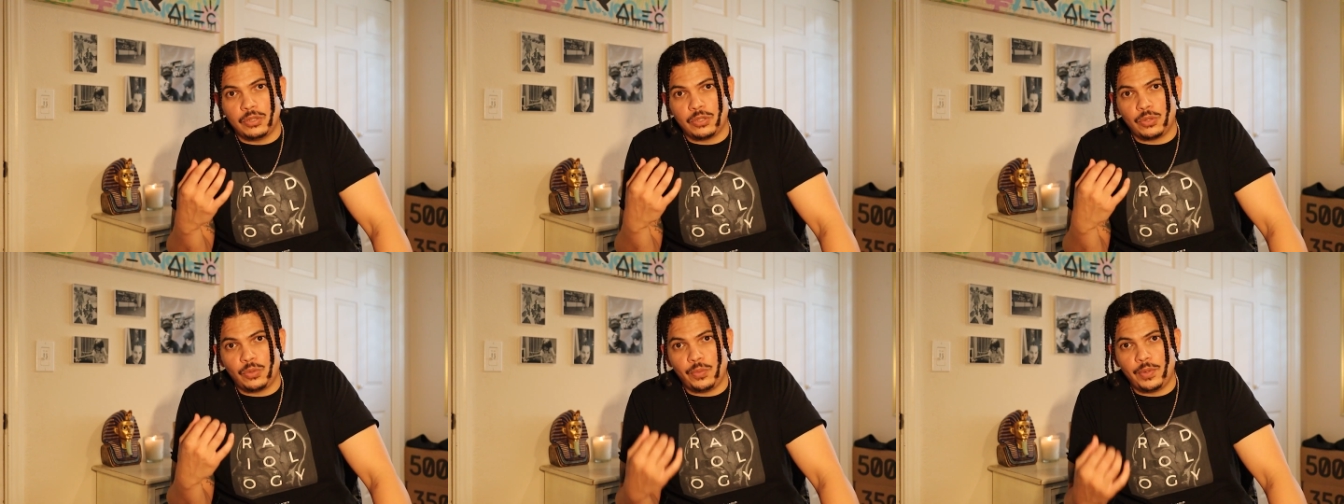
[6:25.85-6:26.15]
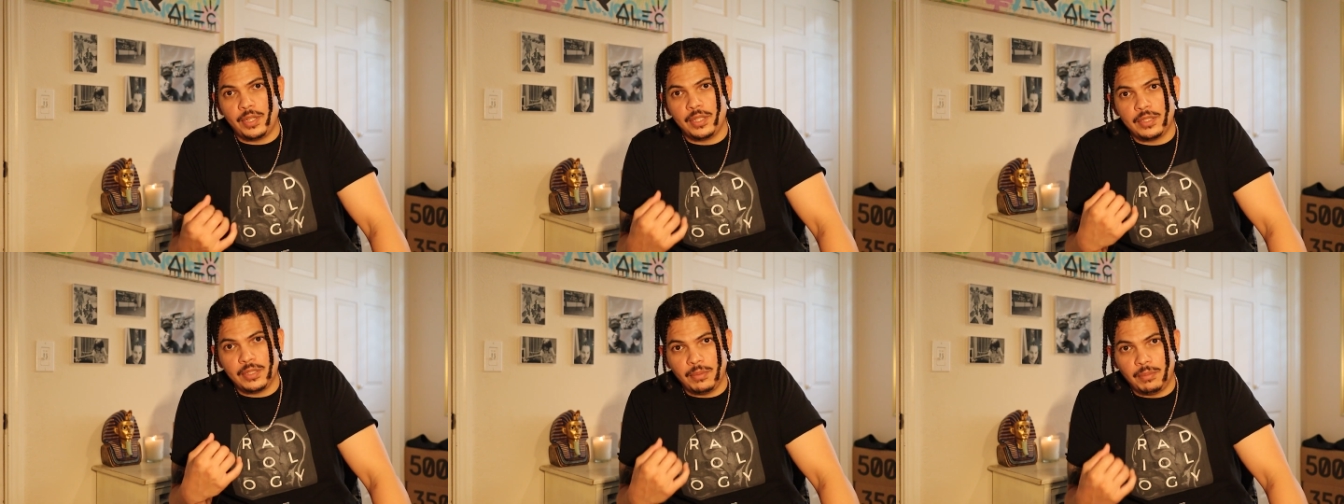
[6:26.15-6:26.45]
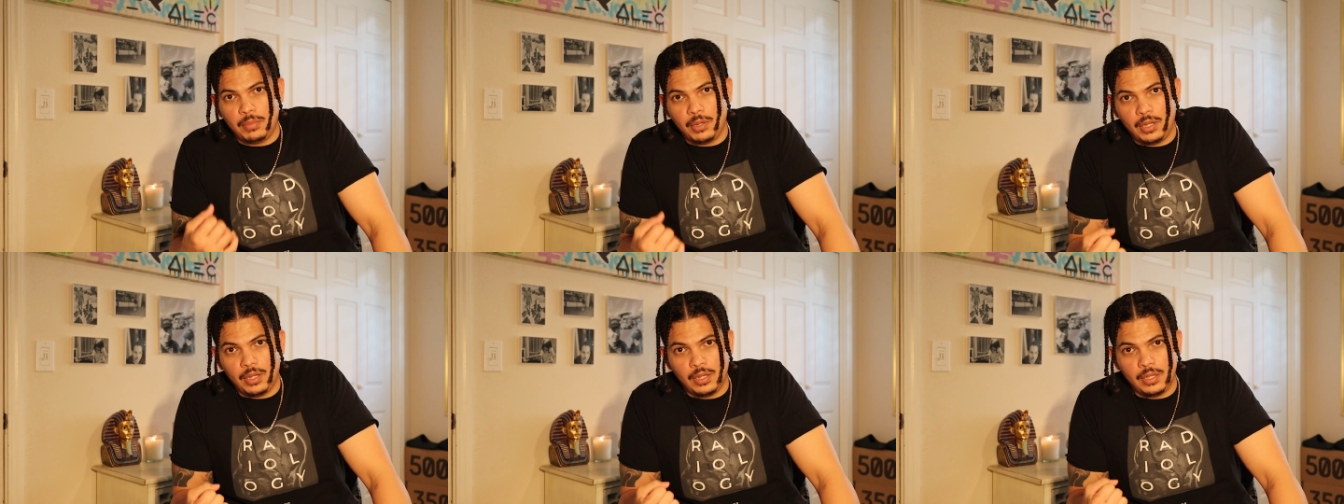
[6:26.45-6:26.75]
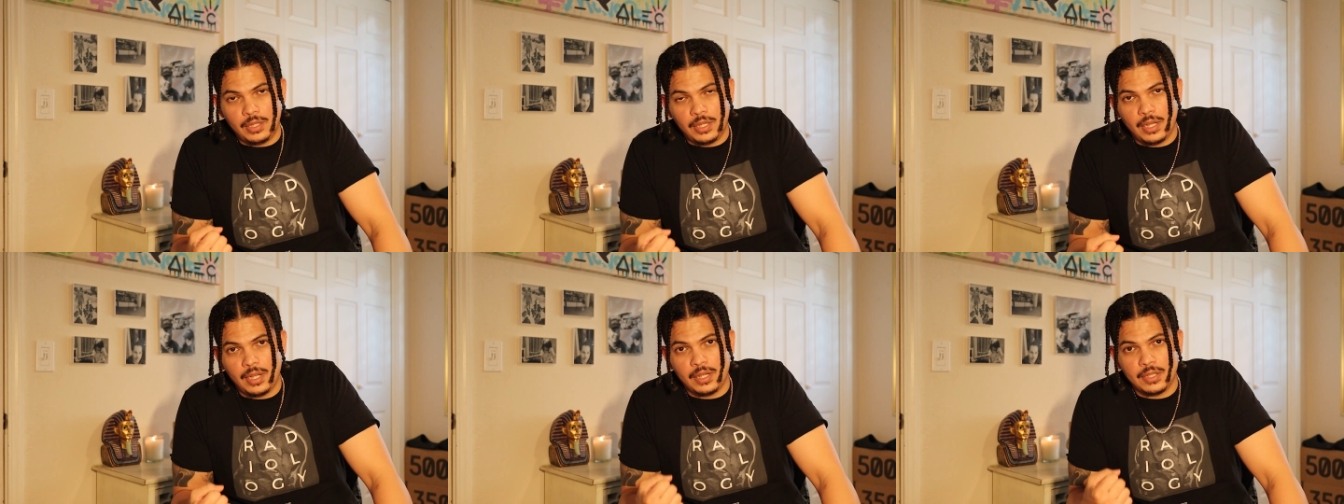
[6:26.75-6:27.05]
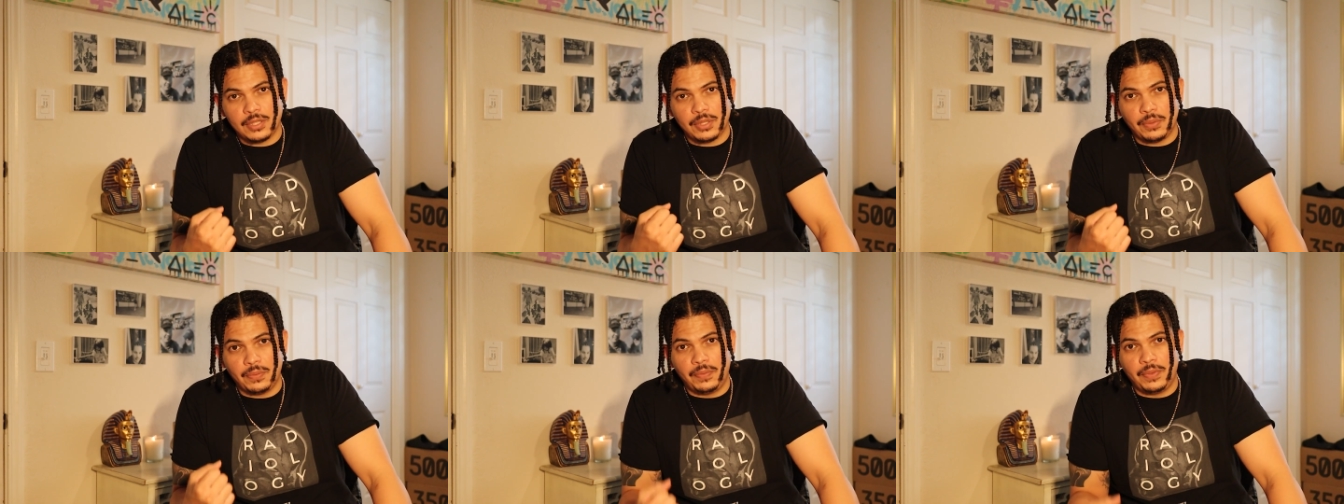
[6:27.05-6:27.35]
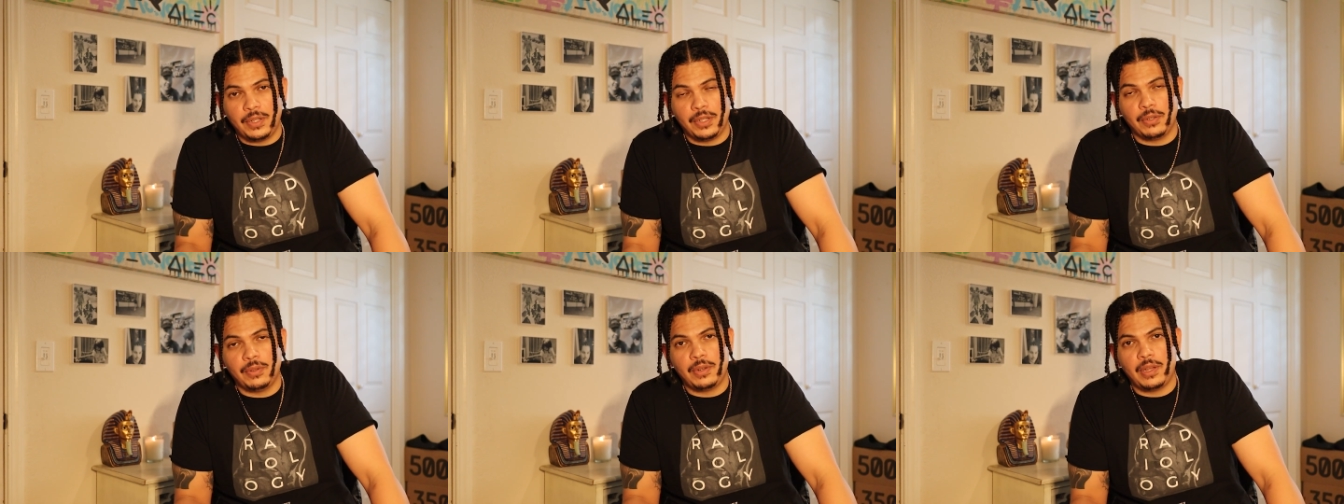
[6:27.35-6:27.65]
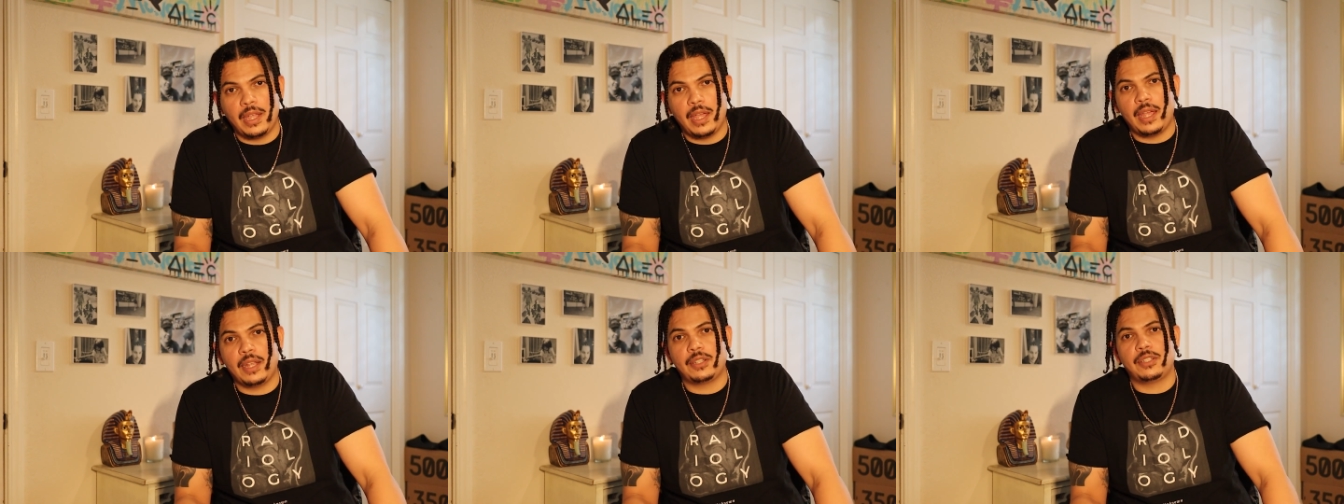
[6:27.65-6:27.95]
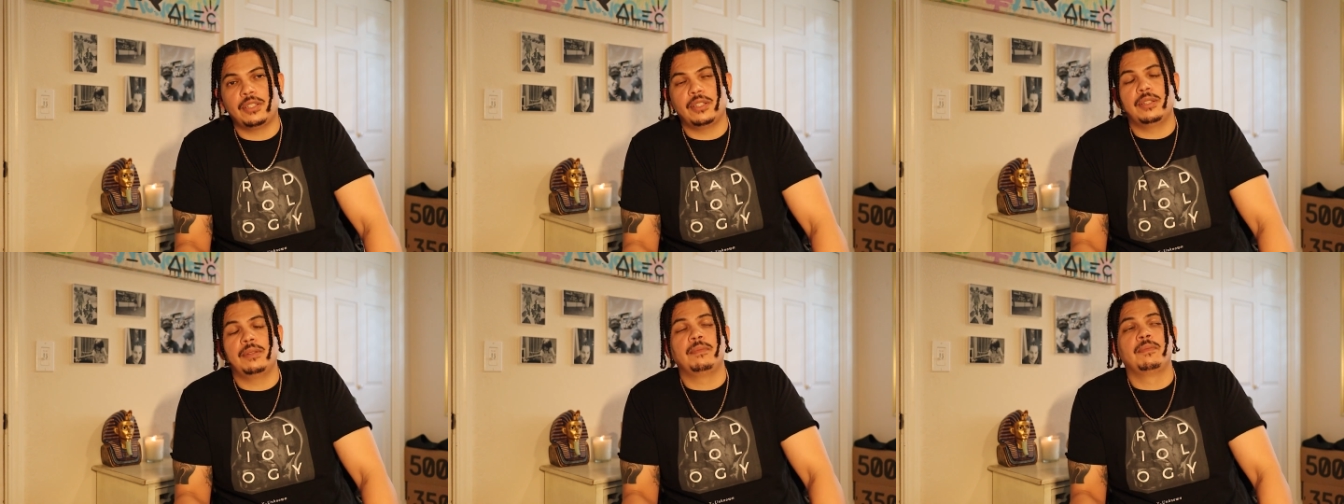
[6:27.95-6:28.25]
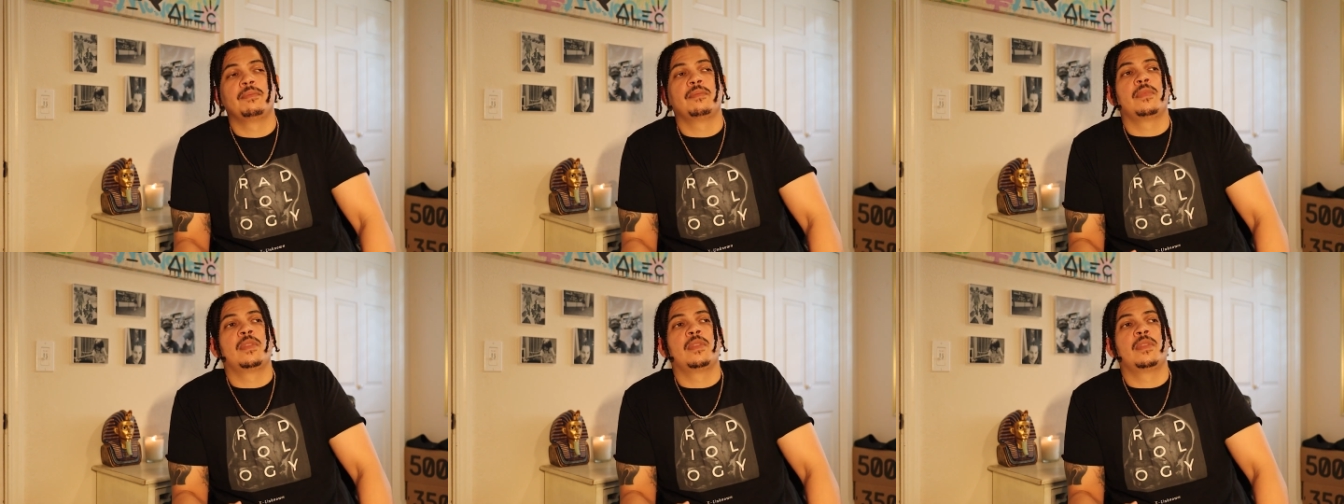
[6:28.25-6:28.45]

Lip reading: squeeze the ball. He had a severe reaction.